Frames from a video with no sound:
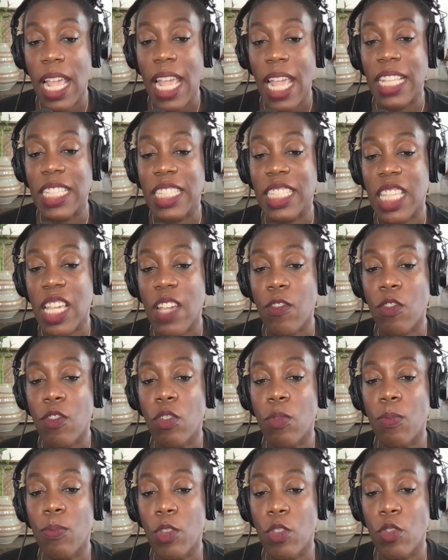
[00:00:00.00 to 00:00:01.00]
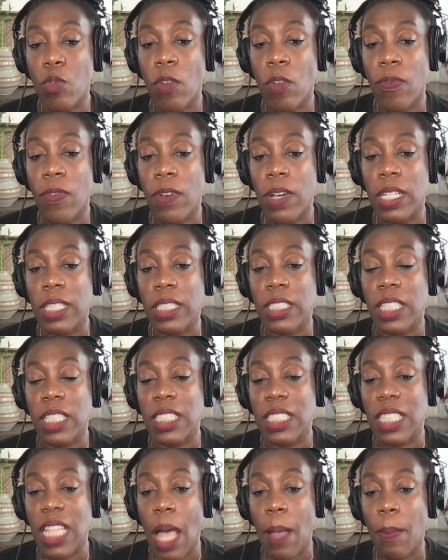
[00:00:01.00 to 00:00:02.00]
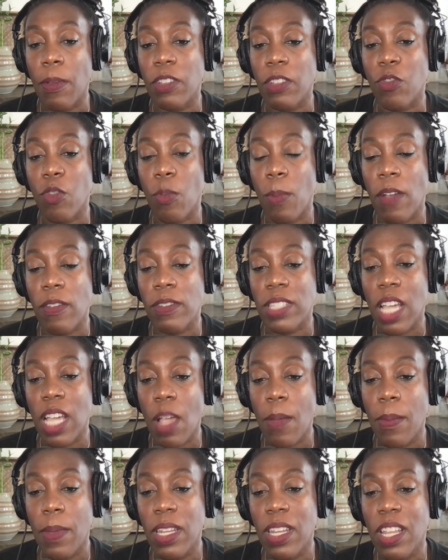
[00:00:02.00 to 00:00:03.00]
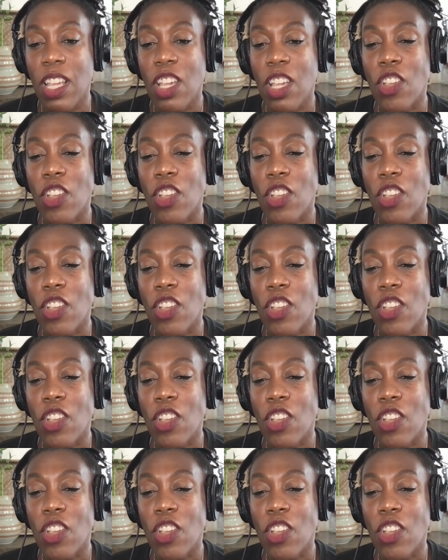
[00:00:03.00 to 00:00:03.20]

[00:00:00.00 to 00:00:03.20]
and several mutual funds established for my retirement.